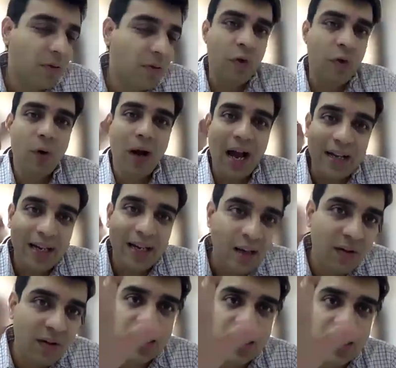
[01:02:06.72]
one of you and
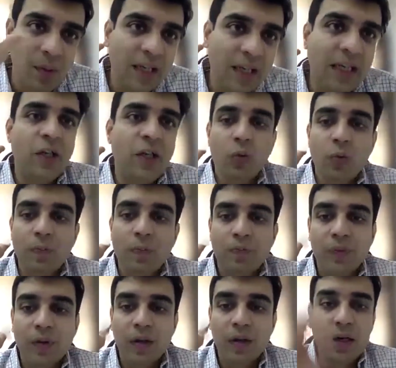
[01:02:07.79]
invest money in you.
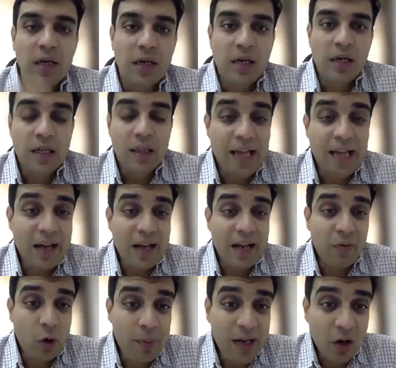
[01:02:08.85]
There
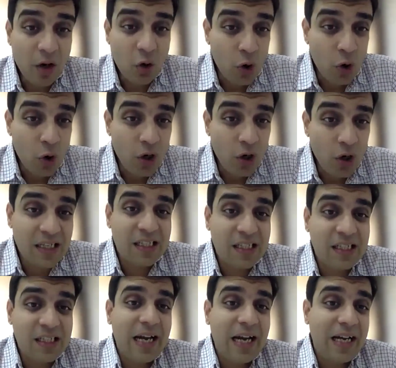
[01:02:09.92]
would be a good
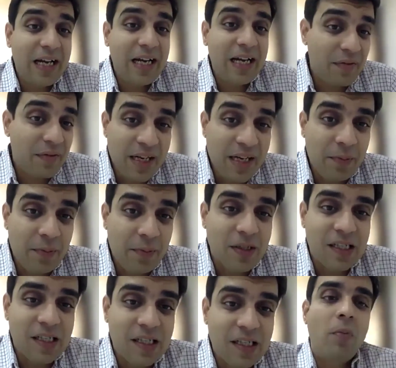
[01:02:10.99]
68,
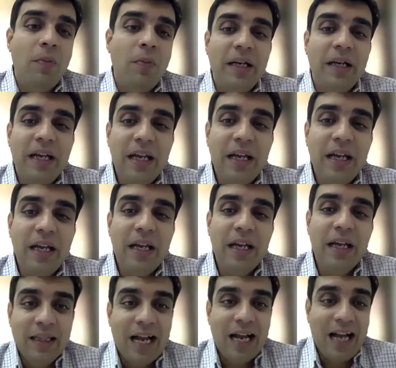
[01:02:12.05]
70% probability
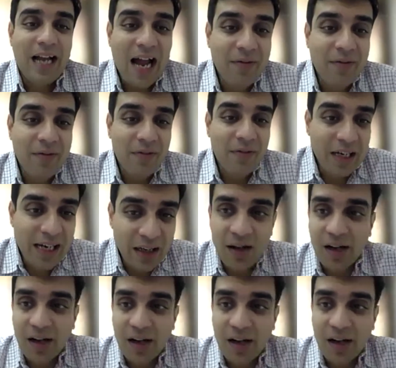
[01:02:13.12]
that I will get
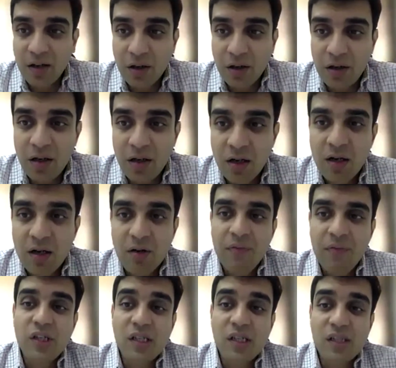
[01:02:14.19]
a return
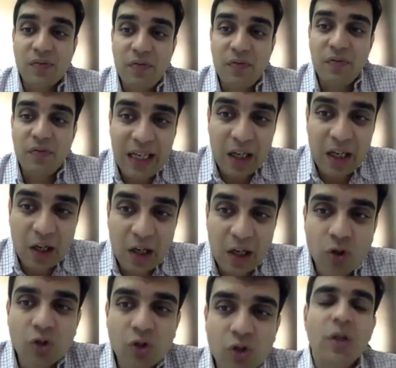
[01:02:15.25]
which is very
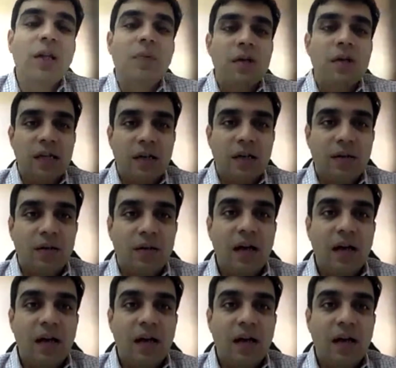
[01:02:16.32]
close to 30%.